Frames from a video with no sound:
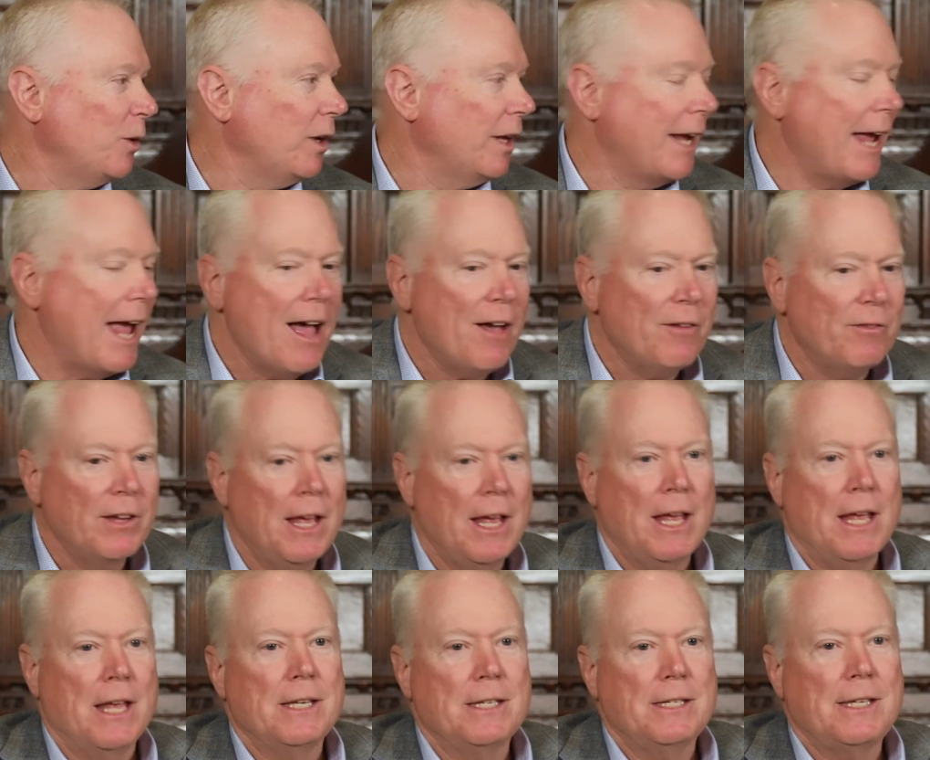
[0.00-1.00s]
really have
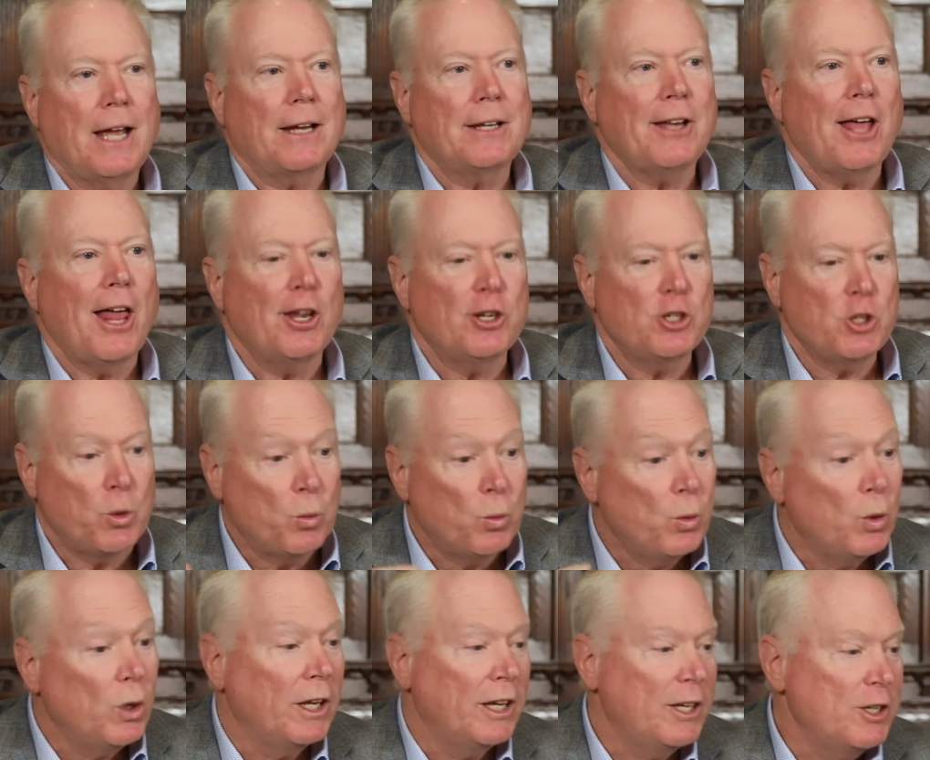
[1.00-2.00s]
technology
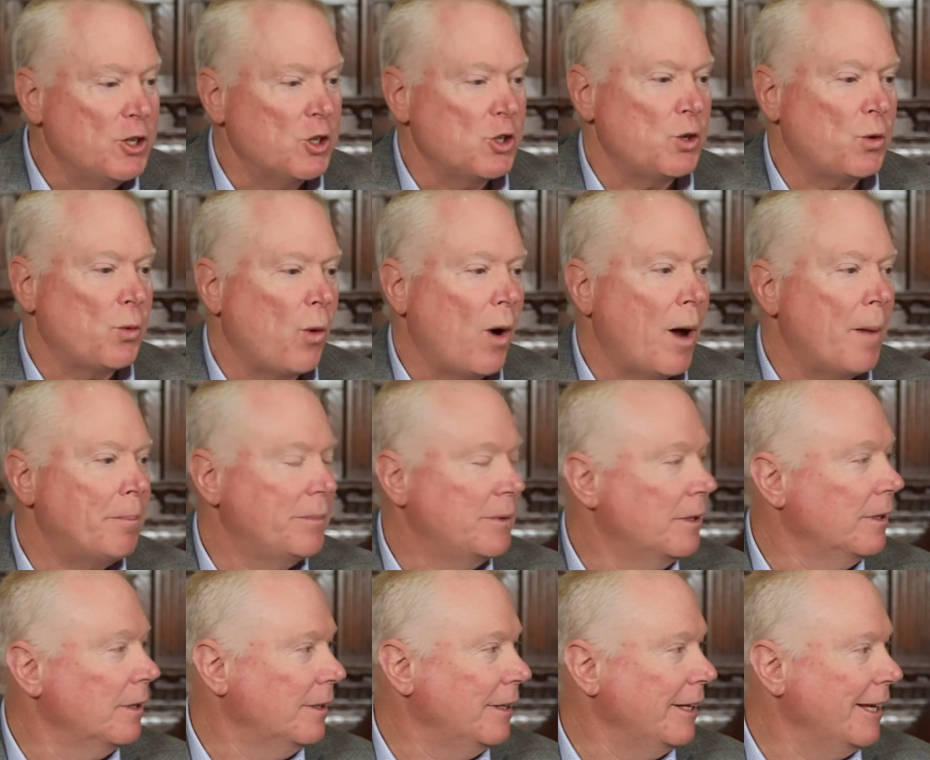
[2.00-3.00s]
really
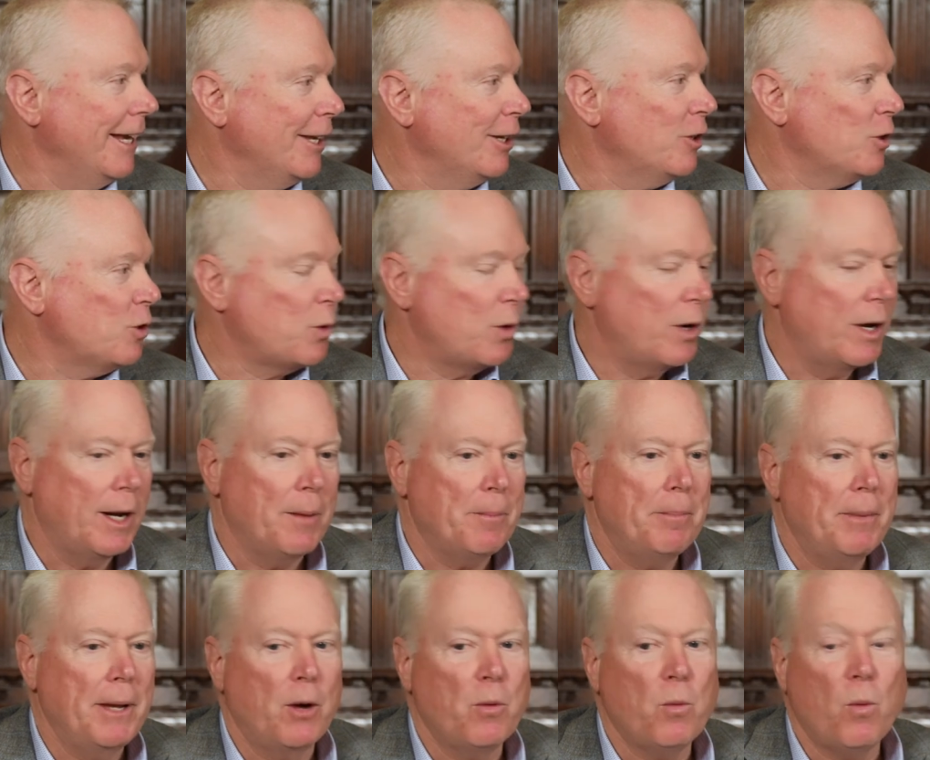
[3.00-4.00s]
disrupt the industry in a
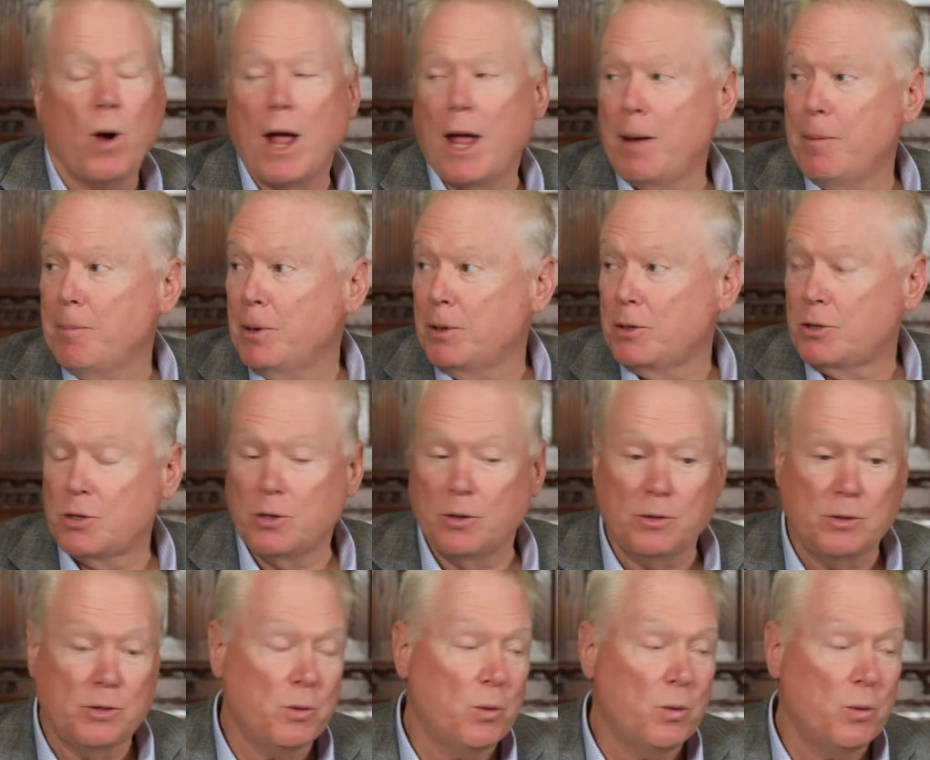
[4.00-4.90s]
big way. But to, yeah.